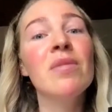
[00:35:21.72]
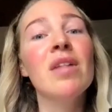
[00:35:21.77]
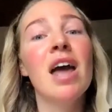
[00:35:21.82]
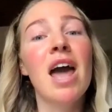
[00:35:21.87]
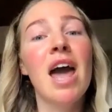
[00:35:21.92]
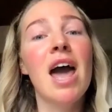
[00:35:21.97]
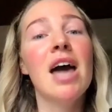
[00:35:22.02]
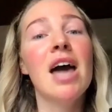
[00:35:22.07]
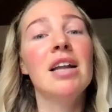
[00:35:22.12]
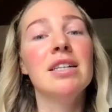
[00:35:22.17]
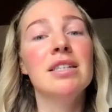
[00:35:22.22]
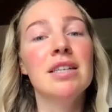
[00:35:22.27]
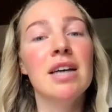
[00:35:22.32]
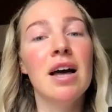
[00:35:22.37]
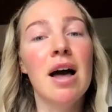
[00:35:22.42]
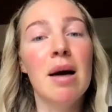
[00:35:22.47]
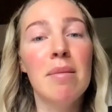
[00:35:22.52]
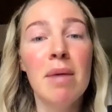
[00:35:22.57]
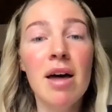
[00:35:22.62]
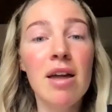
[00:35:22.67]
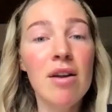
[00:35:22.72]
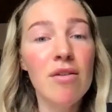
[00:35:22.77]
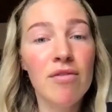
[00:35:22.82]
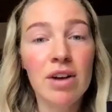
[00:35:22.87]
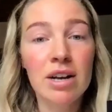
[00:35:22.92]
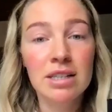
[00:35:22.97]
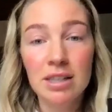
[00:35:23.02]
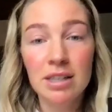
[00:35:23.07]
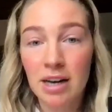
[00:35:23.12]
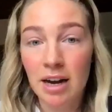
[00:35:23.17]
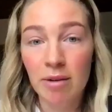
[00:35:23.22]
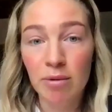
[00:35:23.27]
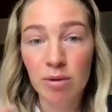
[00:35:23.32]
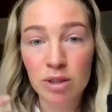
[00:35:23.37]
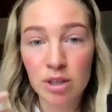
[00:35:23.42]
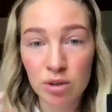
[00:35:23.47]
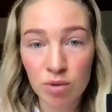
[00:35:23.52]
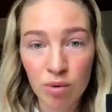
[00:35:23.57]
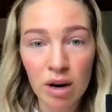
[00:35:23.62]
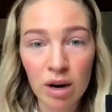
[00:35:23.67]
And uh, I manifested, I
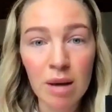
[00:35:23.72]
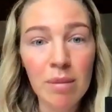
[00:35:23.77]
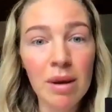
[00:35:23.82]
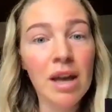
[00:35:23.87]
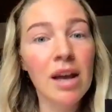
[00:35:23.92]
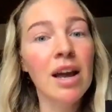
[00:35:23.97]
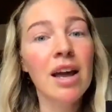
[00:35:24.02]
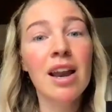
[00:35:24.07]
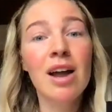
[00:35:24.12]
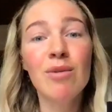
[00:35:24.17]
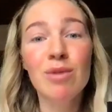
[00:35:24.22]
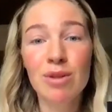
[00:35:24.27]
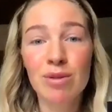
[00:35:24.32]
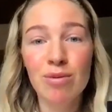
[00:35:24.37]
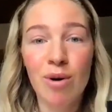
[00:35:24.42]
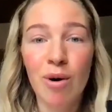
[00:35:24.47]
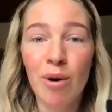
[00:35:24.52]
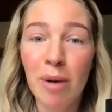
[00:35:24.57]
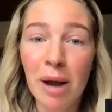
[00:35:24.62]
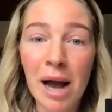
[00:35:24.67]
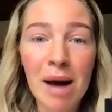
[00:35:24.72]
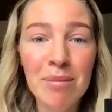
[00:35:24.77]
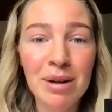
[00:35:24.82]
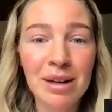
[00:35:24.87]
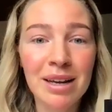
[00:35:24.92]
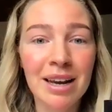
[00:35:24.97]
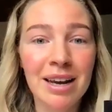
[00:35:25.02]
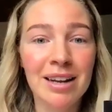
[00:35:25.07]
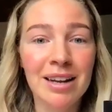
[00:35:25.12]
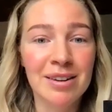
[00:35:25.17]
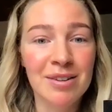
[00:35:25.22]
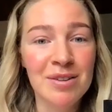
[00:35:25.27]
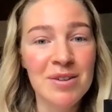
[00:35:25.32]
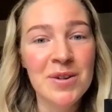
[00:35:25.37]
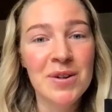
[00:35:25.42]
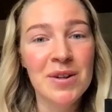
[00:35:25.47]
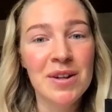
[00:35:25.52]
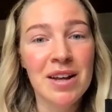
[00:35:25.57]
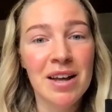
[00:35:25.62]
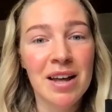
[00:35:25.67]
was screaming and I was throwing up again.
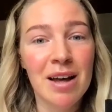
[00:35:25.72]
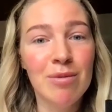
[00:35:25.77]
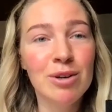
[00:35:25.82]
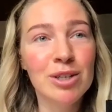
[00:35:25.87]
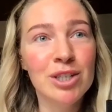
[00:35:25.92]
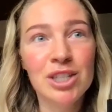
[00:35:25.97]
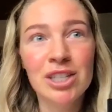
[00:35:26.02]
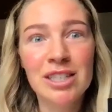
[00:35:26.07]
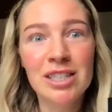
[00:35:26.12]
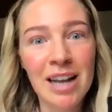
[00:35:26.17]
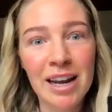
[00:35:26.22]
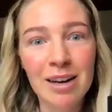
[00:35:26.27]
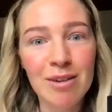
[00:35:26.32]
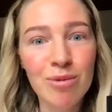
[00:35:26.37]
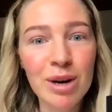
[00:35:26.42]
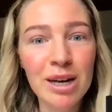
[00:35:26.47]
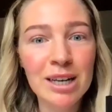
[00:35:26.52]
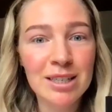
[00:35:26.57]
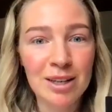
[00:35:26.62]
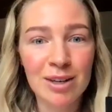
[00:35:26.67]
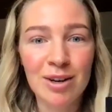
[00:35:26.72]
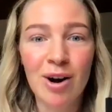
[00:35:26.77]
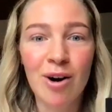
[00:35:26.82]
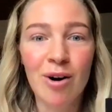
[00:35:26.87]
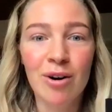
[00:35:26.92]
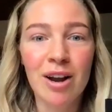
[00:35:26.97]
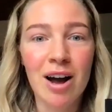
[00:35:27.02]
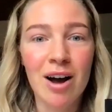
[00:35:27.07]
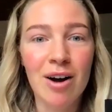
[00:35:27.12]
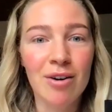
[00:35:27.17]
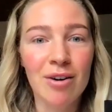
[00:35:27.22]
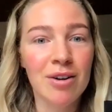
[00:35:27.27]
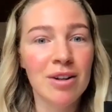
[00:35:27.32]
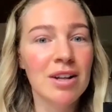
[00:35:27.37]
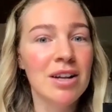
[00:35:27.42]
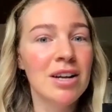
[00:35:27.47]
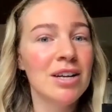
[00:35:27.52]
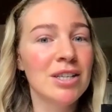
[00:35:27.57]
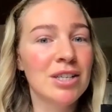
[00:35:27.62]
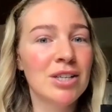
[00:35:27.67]
It was just like weeks ago now.
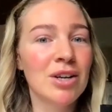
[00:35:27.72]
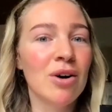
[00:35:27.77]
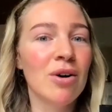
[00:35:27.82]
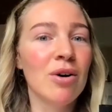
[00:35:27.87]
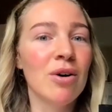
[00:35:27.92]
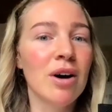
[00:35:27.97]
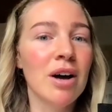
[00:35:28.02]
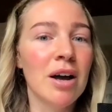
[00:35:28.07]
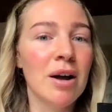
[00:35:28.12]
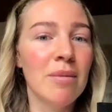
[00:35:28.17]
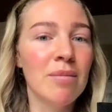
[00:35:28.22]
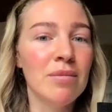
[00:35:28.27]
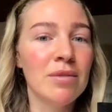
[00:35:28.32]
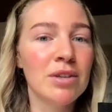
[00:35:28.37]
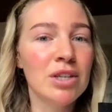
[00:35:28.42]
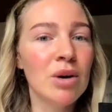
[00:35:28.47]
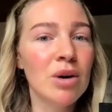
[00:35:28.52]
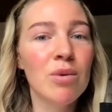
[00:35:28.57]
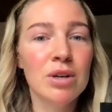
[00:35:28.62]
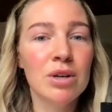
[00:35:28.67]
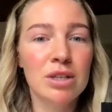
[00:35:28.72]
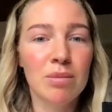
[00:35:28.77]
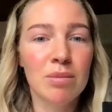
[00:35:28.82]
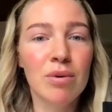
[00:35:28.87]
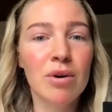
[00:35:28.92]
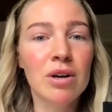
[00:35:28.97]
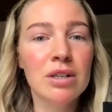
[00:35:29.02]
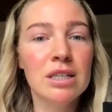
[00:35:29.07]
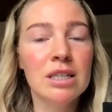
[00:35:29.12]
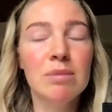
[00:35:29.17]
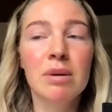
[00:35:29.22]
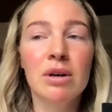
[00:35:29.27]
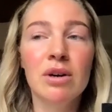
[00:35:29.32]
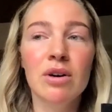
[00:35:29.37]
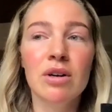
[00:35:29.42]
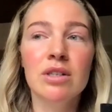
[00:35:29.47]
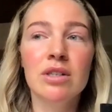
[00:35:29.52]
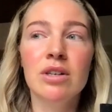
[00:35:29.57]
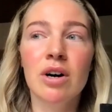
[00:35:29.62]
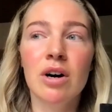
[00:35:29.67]
So um, so it was a process
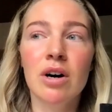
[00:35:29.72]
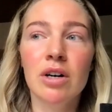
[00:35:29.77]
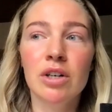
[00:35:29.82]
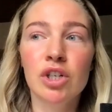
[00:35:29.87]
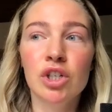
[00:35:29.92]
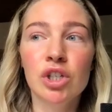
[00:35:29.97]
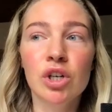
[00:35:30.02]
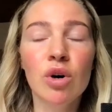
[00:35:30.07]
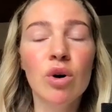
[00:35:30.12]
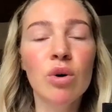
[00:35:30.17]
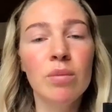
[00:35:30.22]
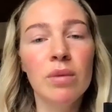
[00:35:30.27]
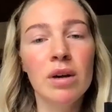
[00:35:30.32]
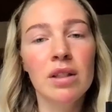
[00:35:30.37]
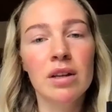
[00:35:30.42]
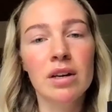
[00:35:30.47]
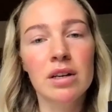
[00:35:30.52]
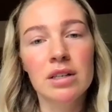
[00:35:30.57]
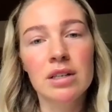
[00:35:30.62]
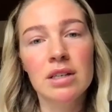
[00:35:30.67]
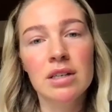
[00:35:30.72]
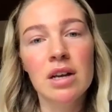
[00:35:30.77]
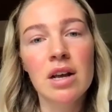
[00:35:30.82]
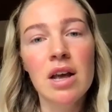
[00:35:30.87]
because God showed me this.